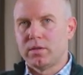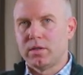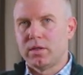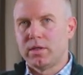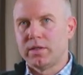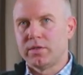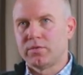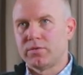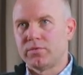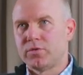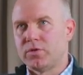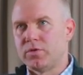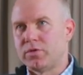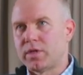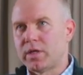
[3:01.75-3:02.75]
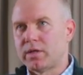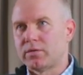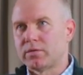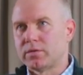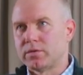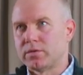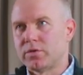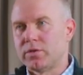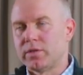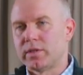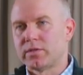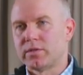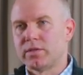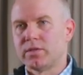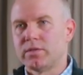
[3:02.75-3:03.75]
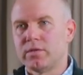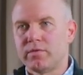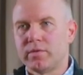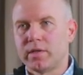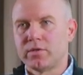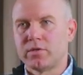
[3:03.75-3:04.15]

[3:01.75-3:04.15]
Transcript: early sort of around